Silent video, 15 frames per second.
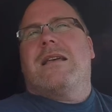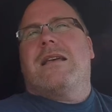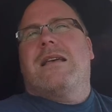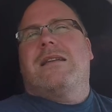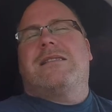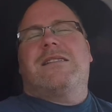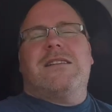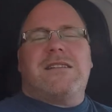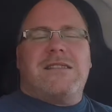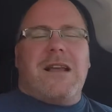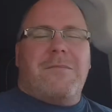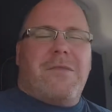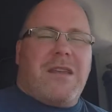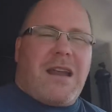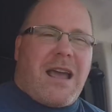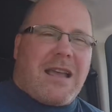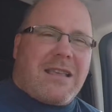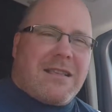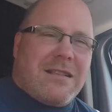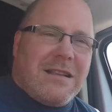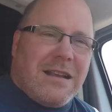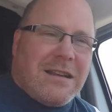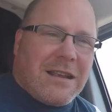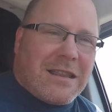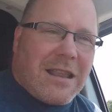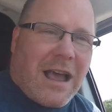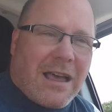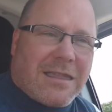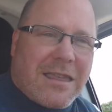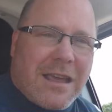It's just something I
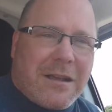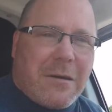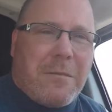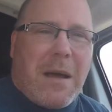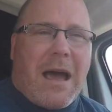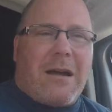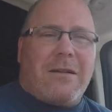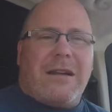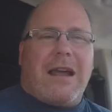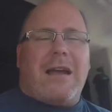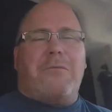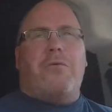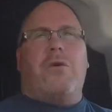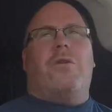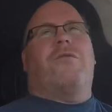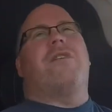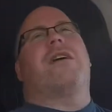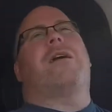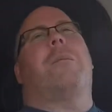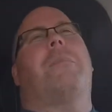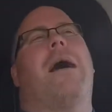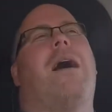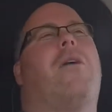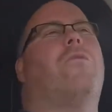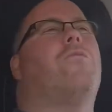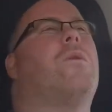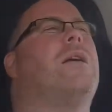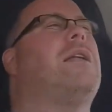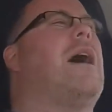think about, and I will think about when